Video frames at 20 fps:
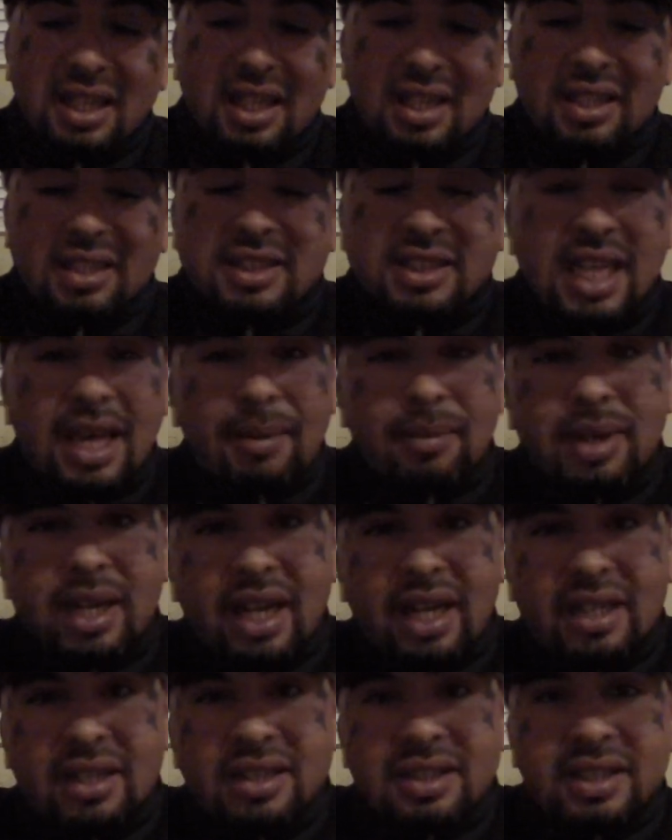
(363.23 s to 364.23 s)
and the salmon
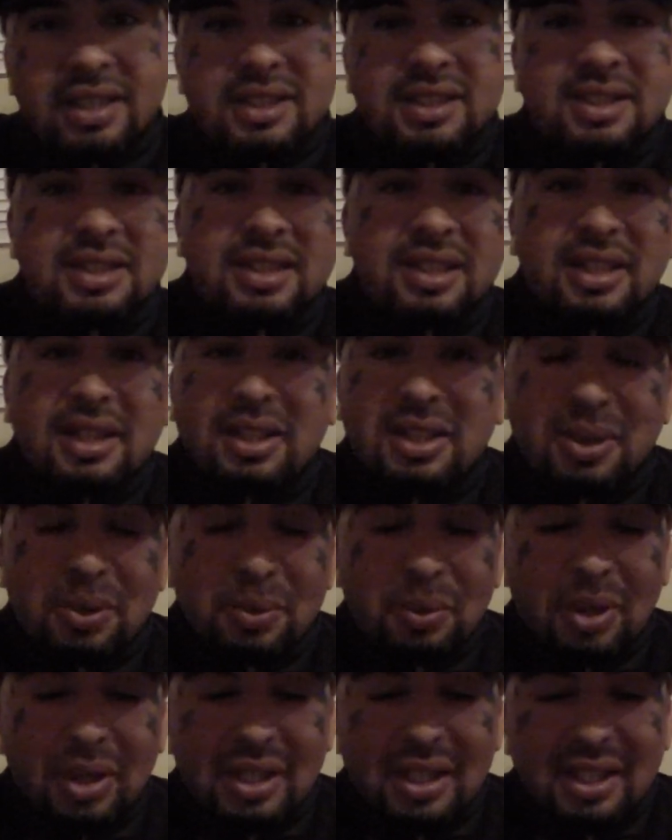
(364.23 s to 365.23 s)
egg hooks,
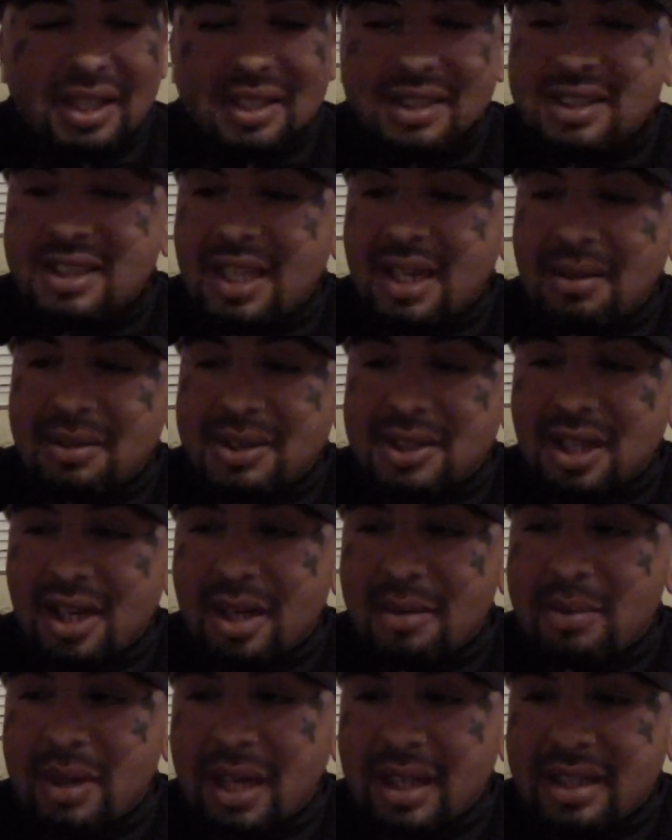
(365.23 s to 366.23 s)
really good stuff.
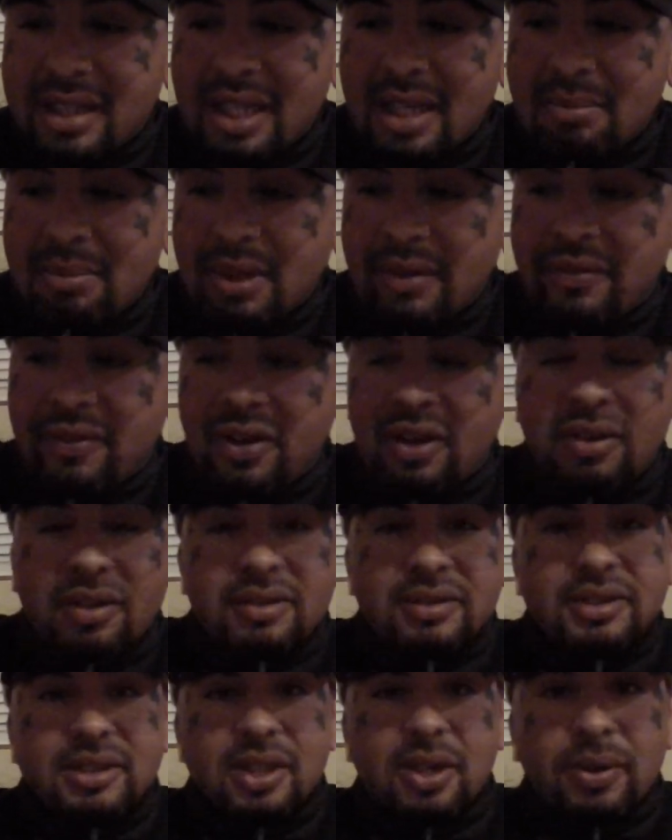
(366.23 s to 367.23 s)
Sorry about that, my
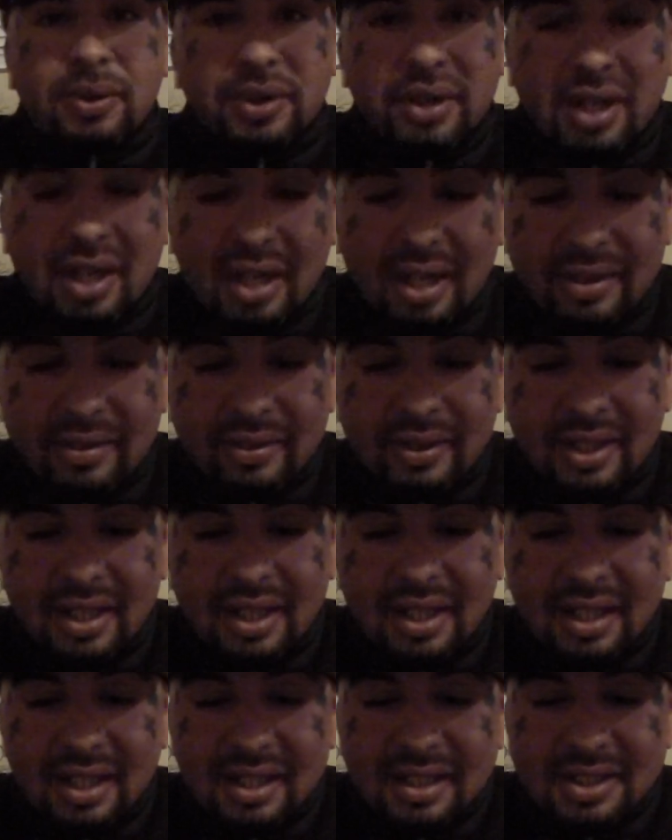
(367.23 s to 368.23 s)
phone's going off.
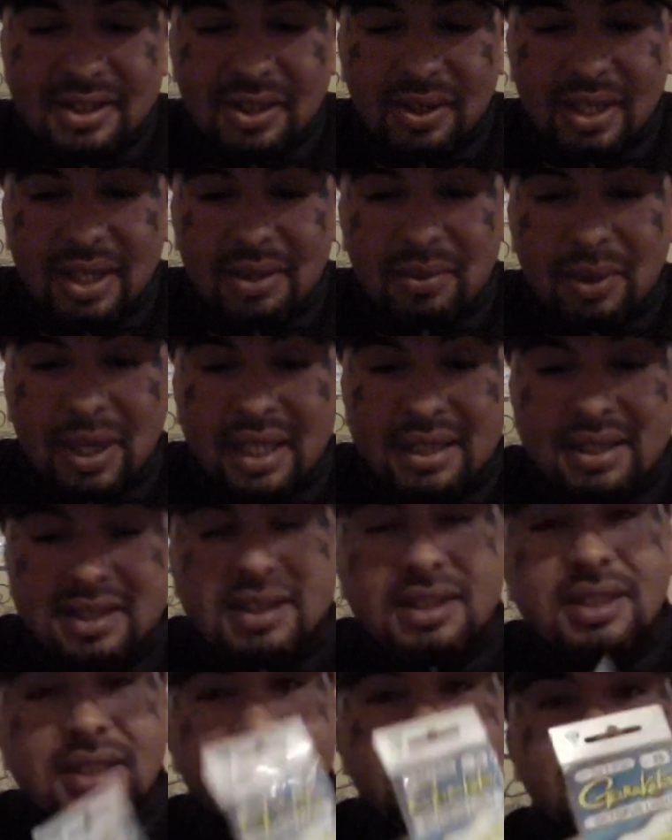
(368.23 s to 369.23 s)
So anyway,
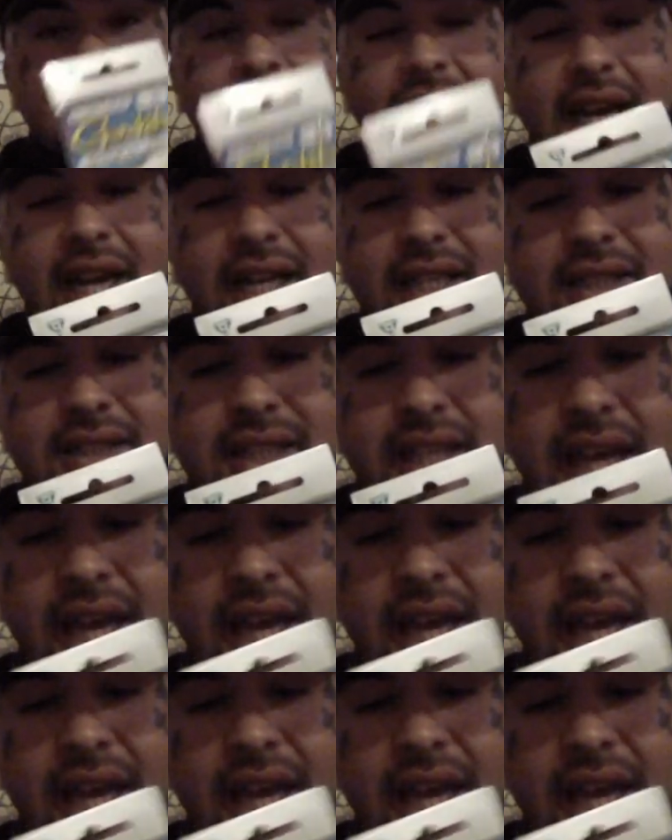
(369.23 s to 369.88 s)
this is a size